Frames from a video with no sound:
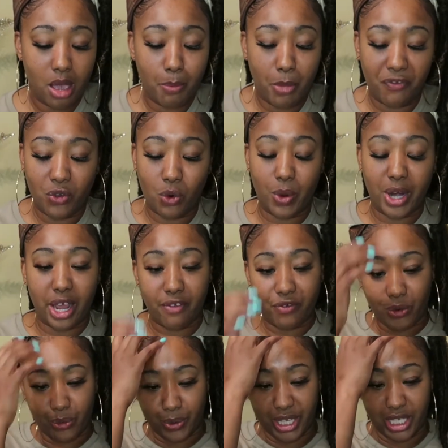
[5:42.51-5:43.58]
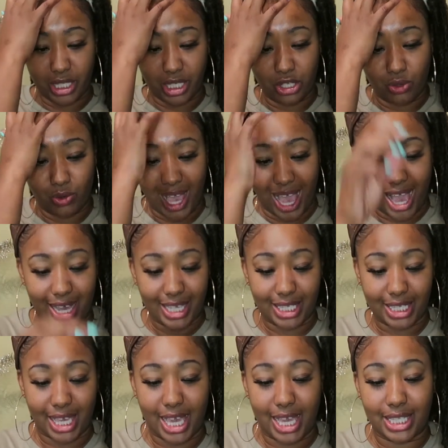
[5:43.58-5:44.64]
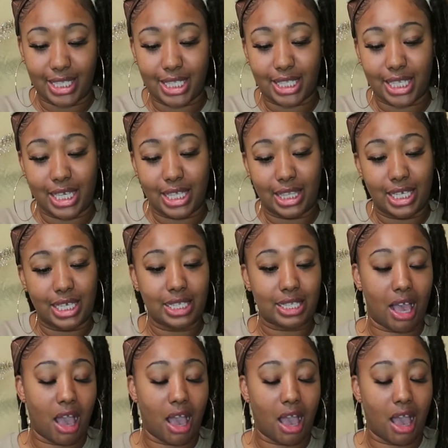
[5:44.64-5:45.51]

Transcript: But for whatever reason, you guys can't see these